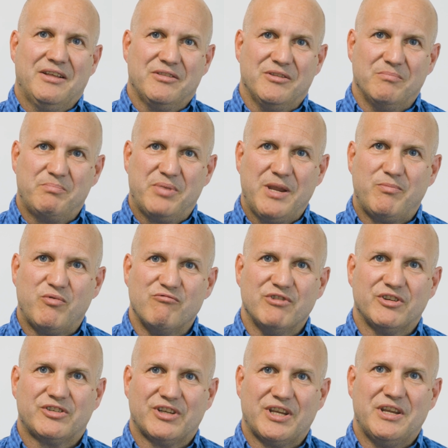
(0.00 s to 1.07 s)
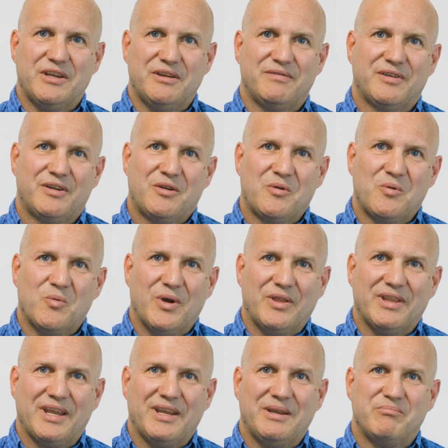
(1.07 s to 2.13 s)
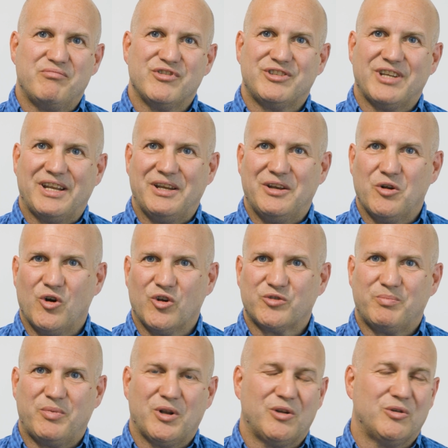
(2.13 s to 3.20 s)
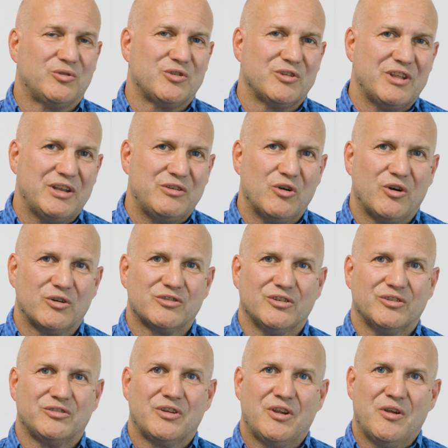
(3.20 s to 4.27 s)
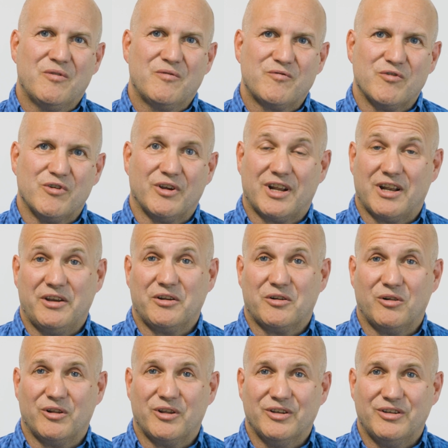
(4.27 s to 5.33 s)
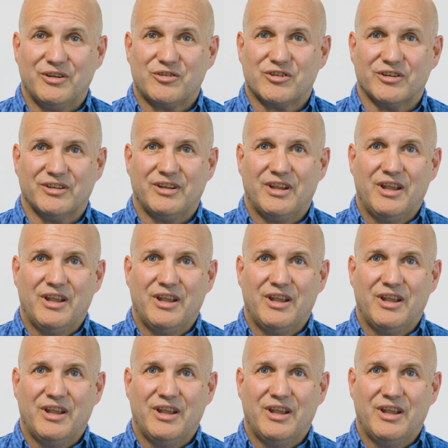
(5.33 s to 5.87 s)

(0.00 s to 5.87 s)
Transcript: that people receive when they present in hospital to their doctors for a clinical condition.